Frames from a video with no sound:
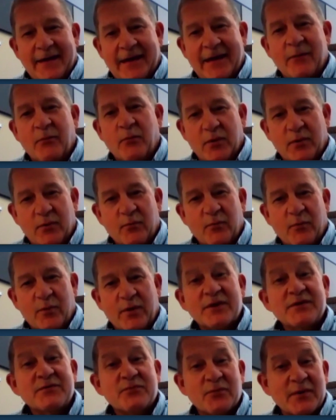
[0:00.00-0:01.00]
he would,
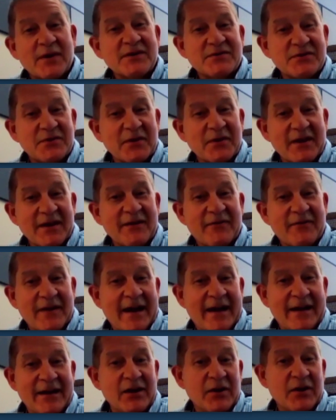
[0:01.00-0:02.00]
would originally, if
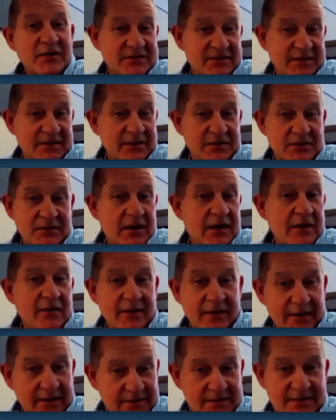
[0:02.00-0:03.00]
had he not seen the
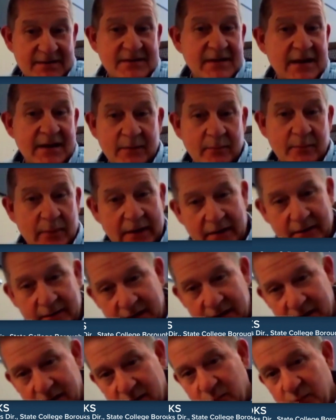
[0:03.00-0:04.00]
child, he'd have just had the pile
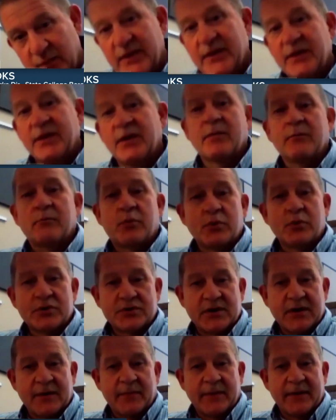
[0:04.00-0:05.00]
down and went in there and
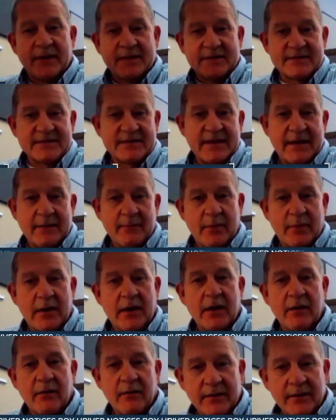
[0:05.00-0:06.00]
pushed up against that
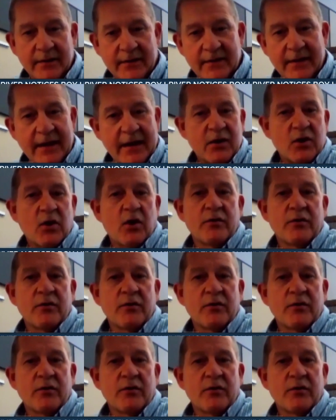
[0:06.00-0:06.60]
pile into that